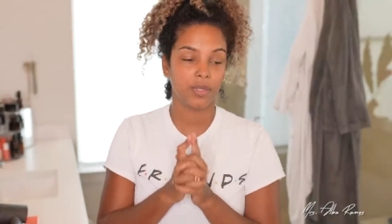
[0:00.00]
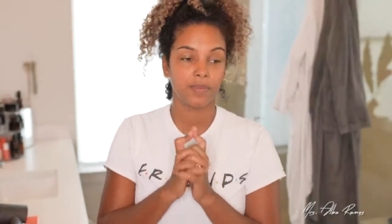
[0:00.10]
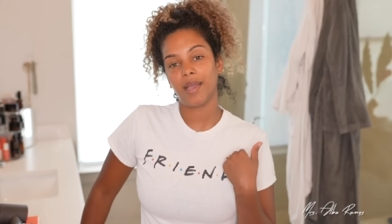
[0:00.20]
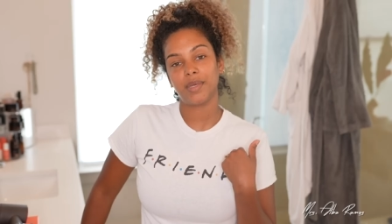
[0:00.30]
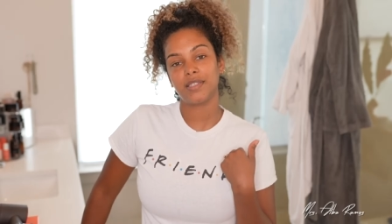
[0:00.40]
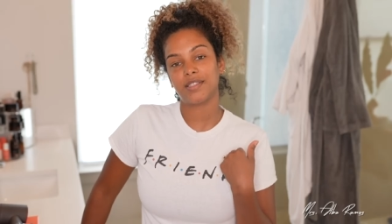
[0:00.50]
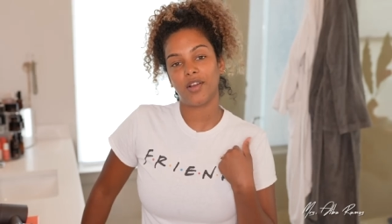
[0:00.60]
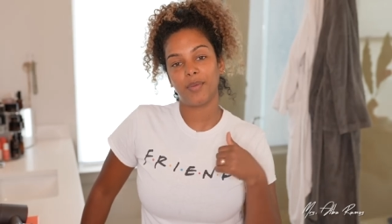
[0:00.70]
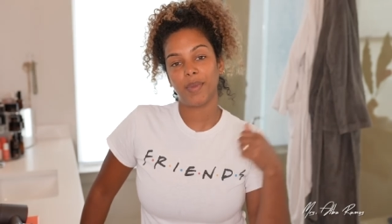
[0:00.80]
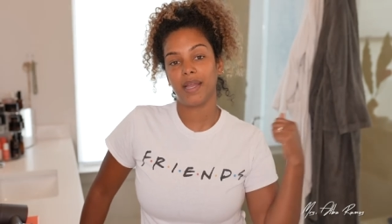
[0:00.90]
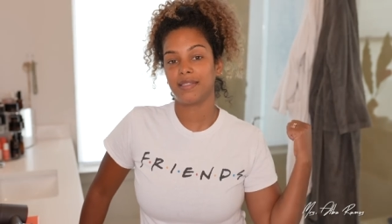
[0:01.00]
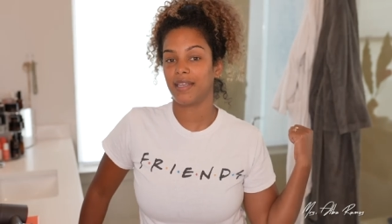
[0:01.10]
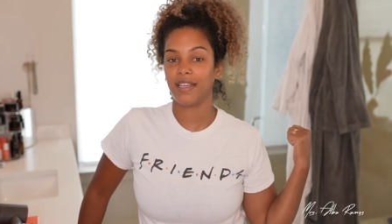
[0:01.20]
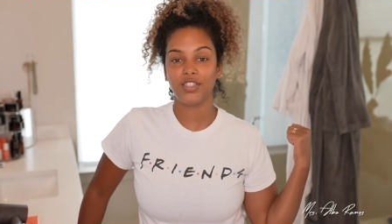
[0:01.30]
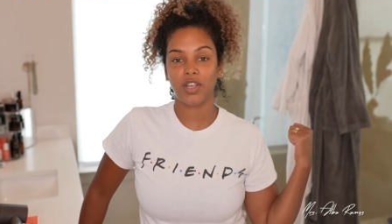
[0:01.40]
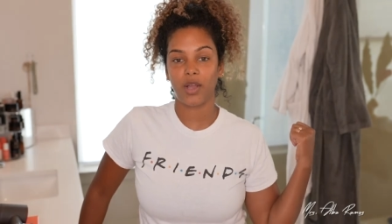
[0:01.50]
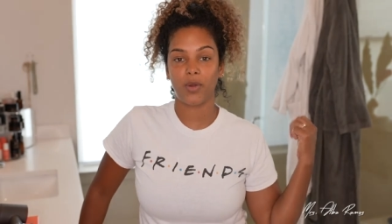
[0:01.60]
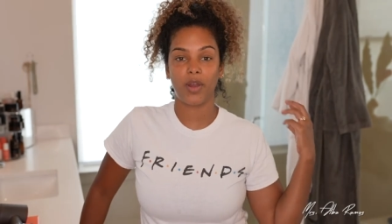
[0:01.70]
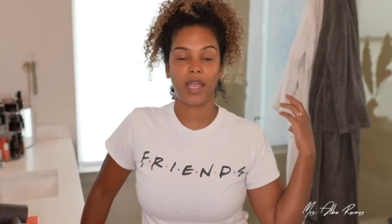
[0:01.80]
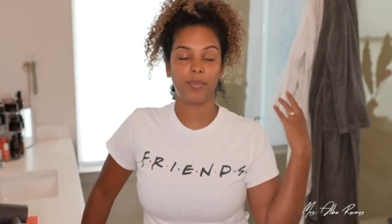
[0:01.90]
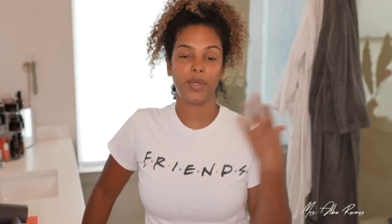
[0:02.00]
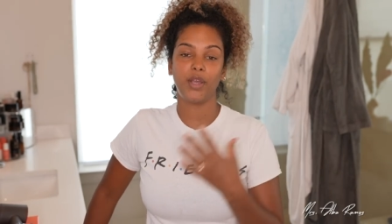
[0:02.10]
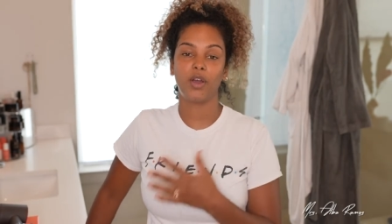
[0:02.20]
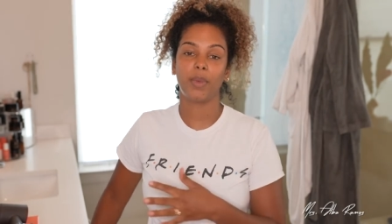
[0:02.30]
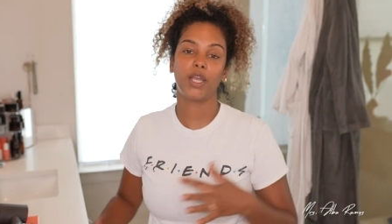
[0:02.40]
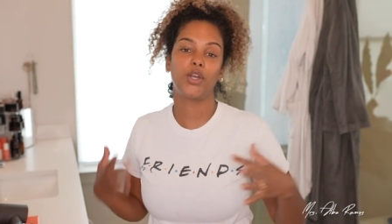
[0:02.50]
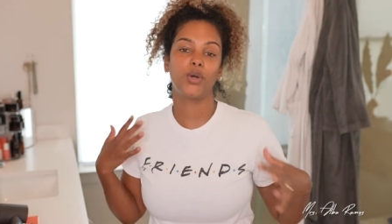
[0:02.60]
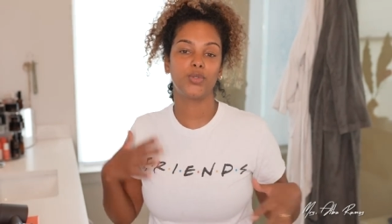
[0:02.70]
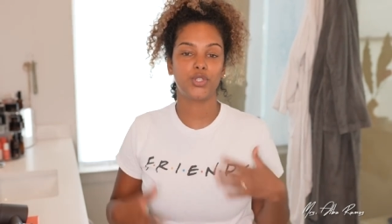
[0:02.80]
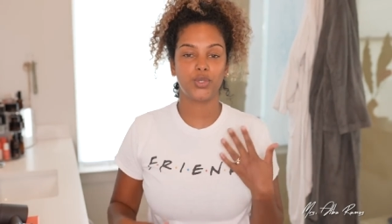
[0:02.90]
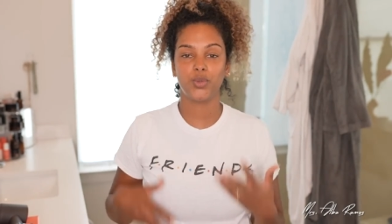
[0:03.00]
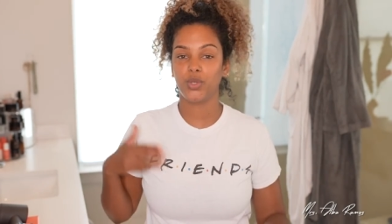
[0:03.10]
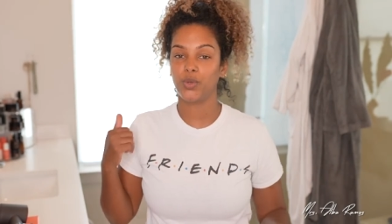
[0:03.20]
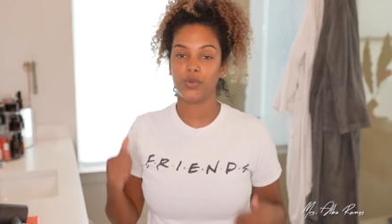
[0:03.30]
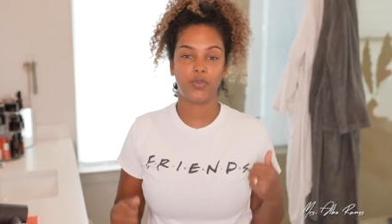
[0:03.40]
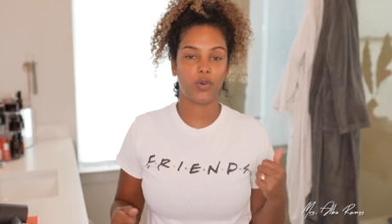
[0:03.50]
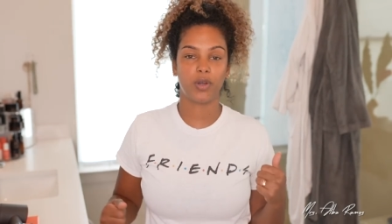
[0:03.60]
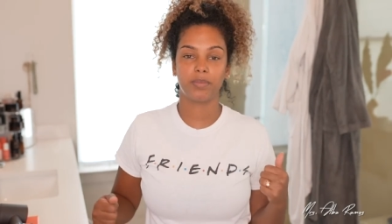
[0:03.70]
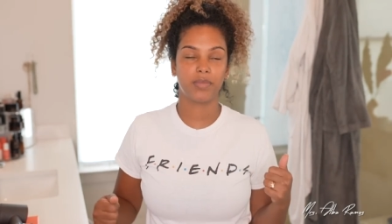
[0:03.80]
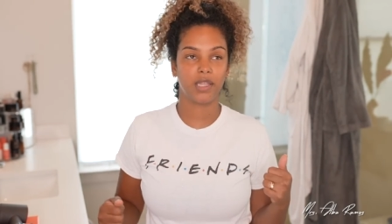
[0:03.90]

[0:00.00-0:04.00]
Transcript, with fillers: I'm gonna start by taking a shower and putting on my go-to uniform